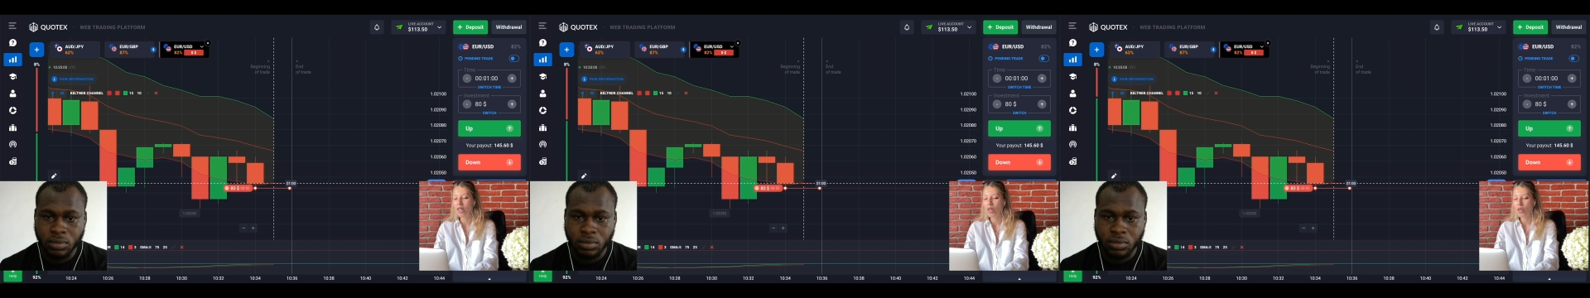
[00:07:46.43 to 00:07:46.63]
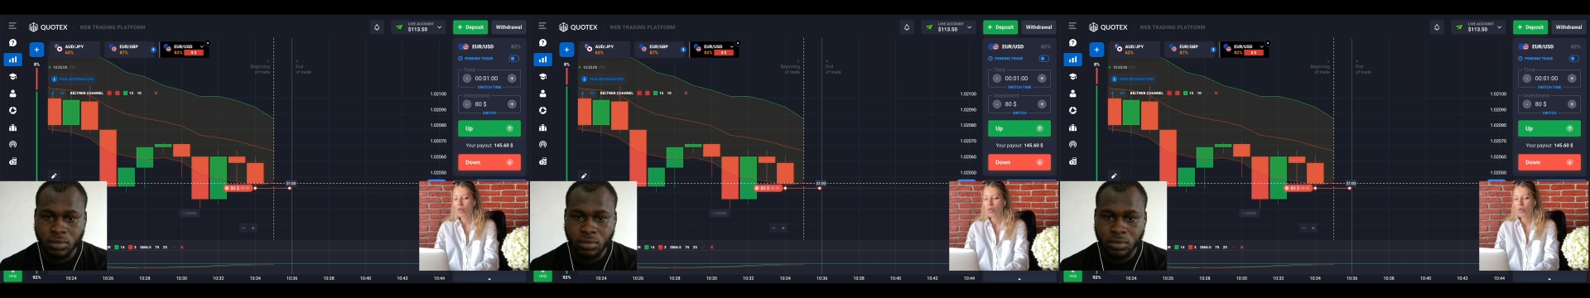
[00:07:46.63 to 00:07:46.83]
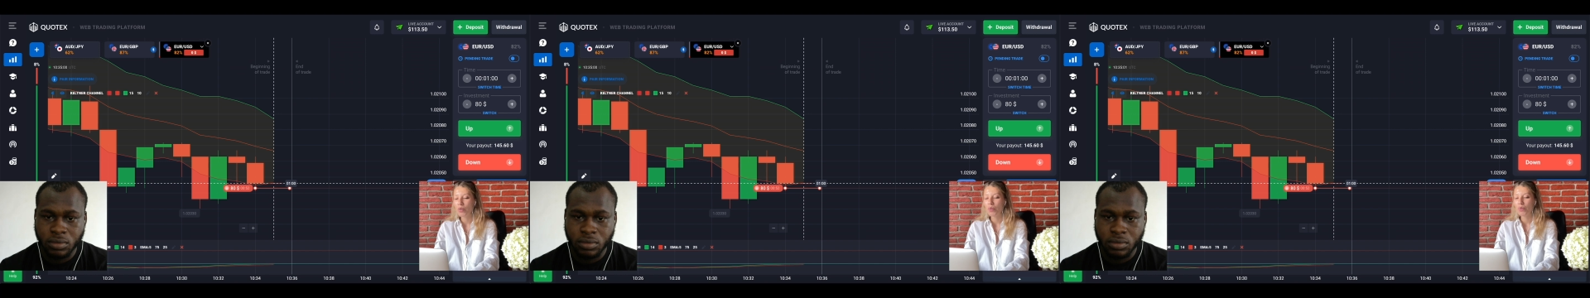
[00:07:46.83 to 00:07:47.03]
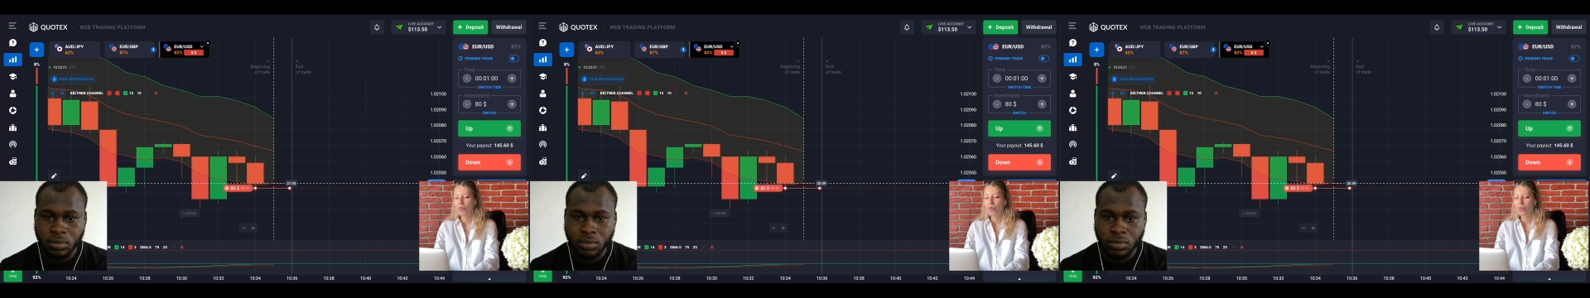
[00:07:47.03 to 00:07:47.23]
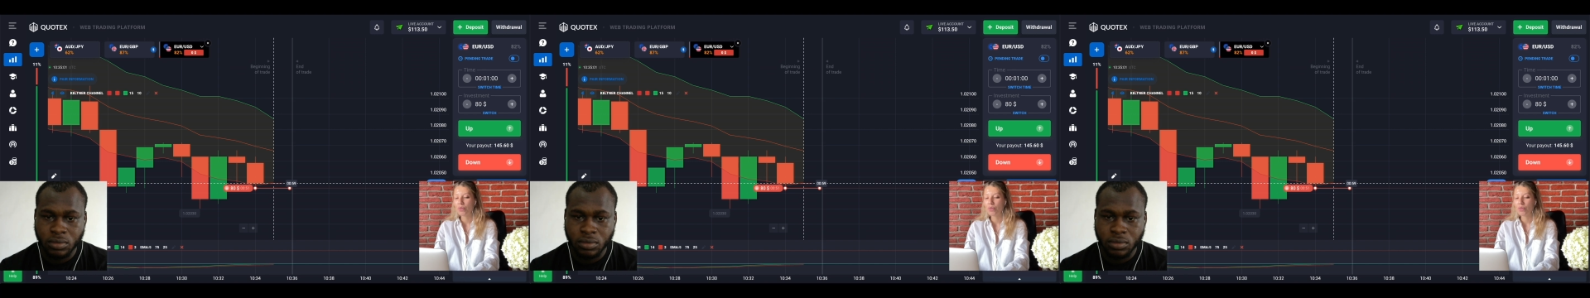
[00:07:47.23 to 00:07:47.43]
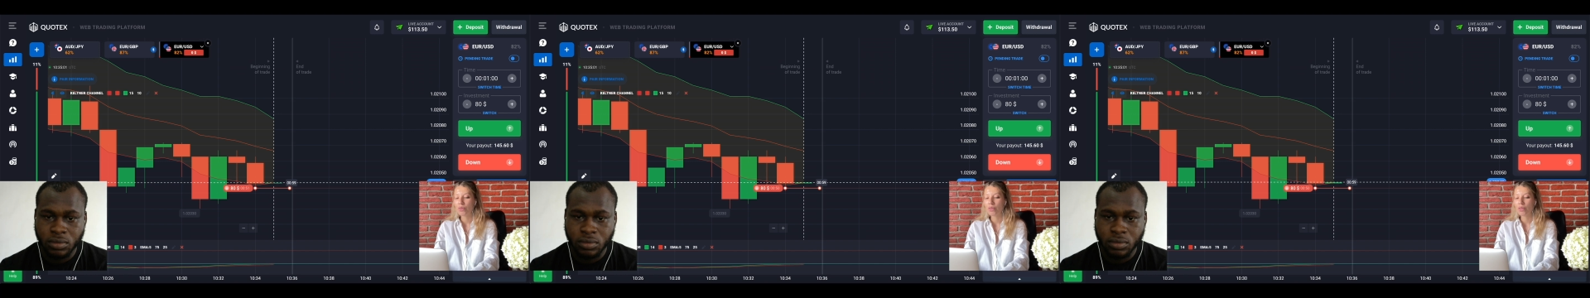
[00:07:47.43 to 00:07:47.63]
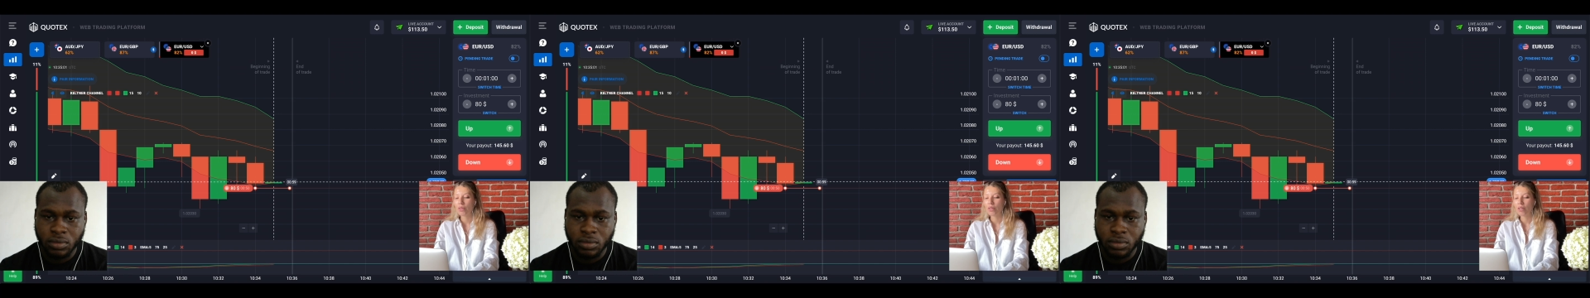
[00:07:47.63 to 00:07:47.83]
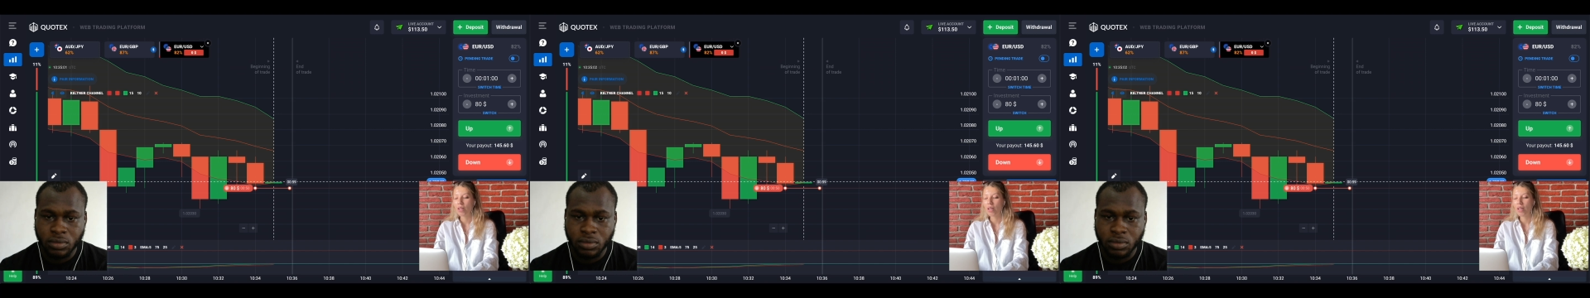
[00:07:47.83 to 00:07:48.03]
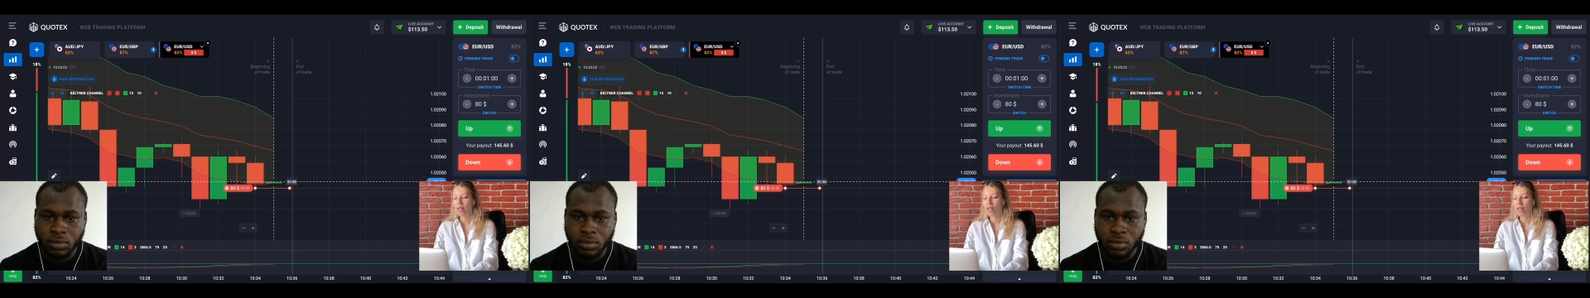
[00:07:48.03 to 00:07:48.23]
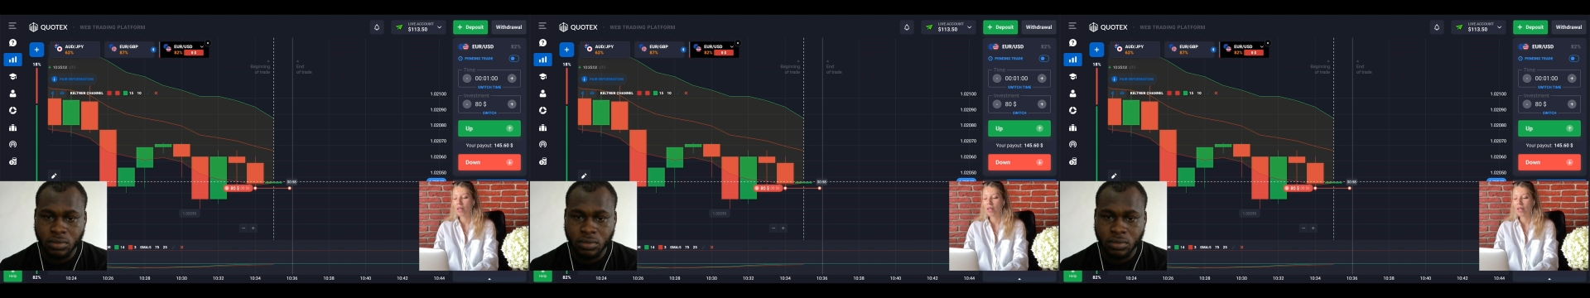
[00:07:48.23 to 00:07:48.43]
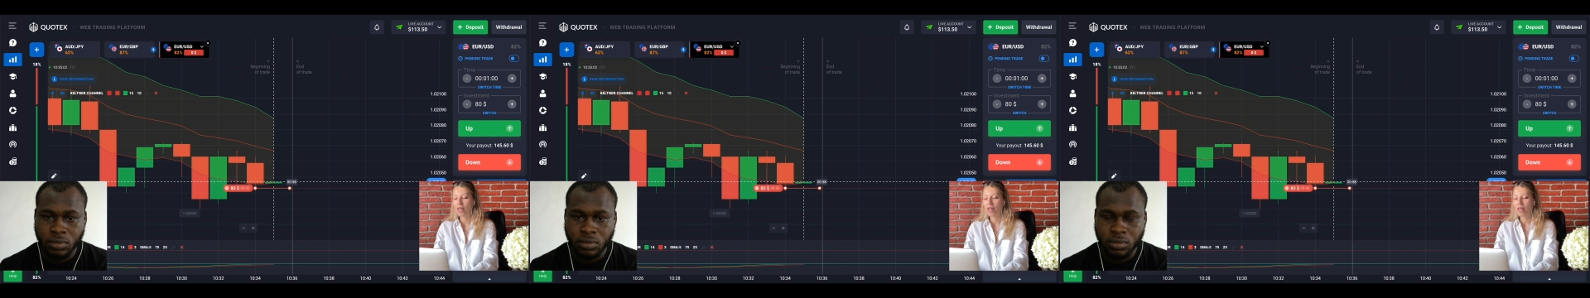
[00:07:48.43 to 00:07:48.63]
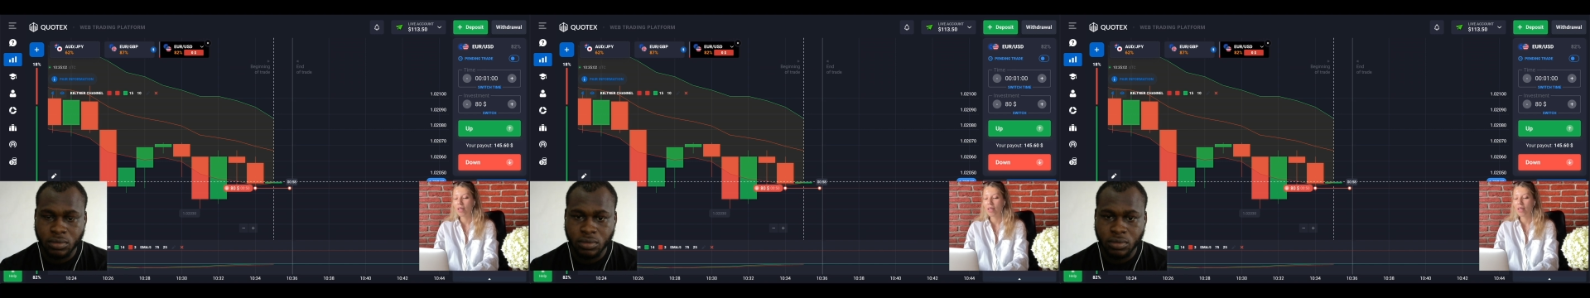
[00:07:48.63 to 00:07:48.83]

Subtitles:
No one is speaking in this clip.